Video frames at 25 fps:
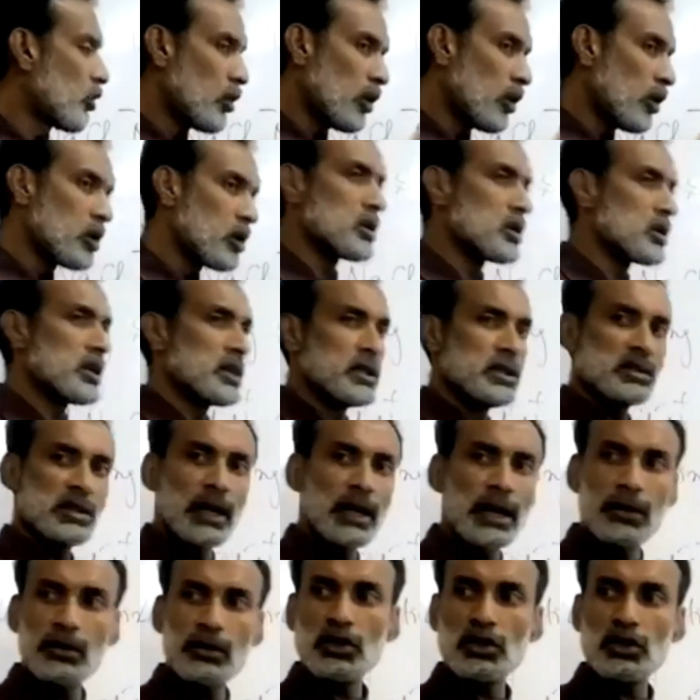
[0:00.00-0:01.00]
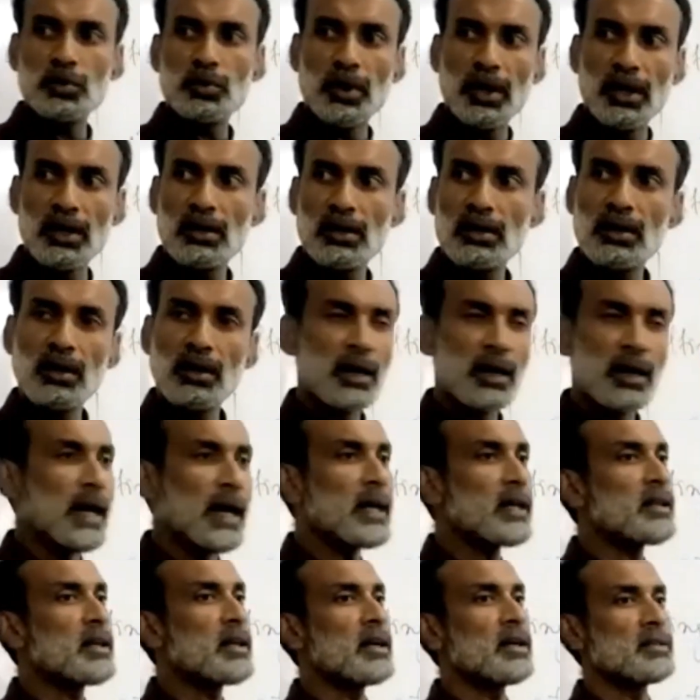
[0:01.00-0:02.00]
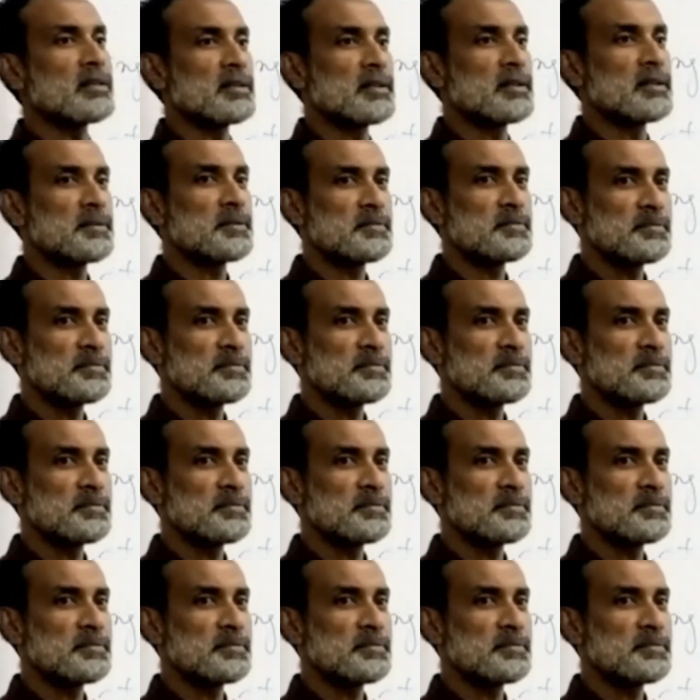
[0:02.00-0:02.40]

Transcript: order, the arrangement like this?